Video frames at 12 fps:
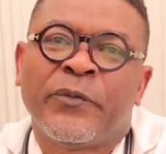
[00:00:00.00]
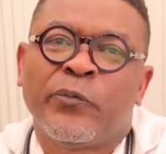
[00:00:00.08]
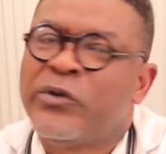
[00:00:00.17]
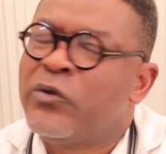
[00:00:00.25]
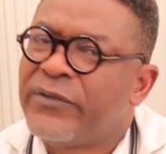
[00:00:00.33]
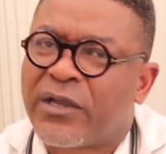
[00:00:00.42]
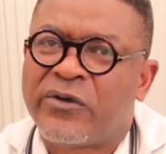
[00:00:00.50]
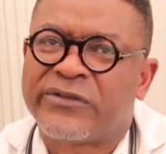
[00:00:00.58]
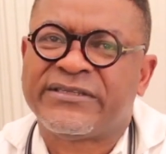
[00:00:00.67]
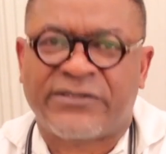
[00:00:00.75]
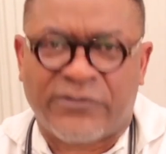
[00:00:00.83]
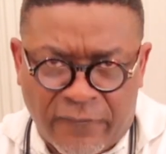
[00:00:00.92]
We know the
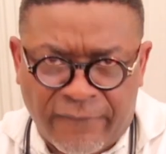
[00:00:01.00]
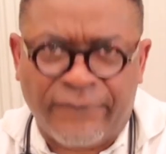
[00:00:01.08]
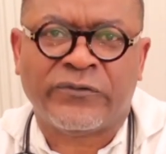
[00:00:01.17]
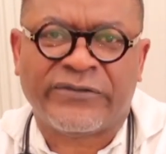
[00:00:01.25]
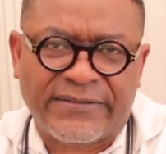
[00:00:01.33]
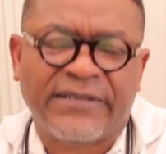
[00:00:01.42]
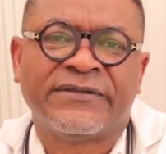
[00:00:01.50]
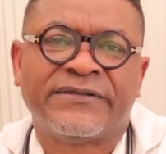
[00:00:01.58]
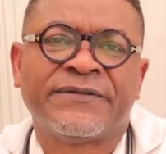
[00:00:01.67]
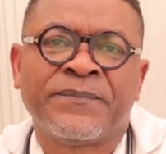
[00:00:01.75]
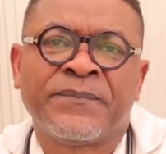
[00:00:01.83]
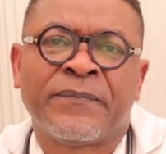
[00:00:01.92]
causes of those
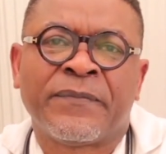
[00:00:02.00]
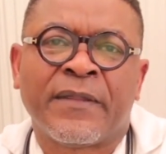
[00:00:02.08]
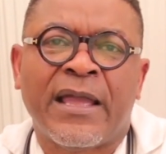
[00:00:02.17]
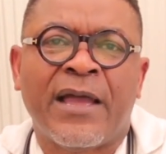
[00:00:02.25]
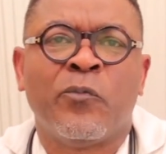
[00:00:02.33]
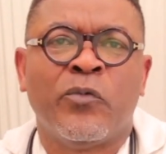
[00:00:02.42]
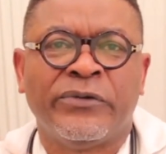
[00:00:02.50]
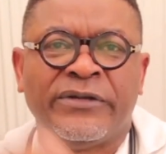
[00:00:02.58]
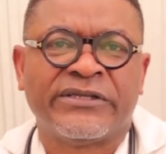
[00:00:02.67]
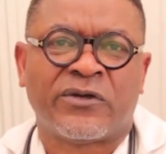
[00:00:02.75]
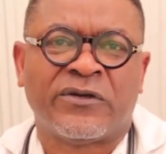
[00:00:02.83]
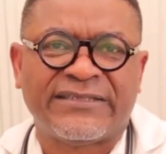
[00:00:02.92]
things, and we will
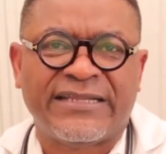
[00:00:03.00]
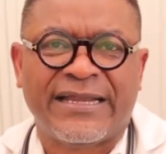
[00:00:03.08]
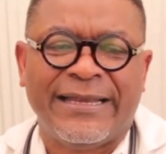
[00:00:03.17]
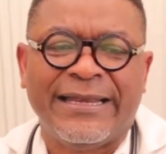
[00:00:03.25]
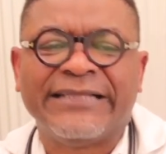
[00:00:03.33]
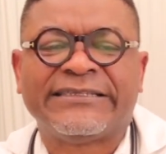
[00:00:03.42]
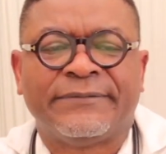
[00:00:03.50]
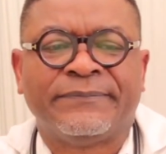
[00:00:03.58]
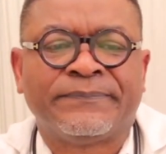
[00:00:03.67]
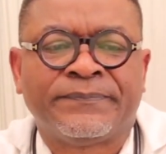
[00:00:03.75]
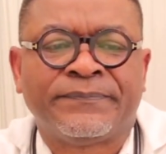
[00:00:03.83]
discuss that later.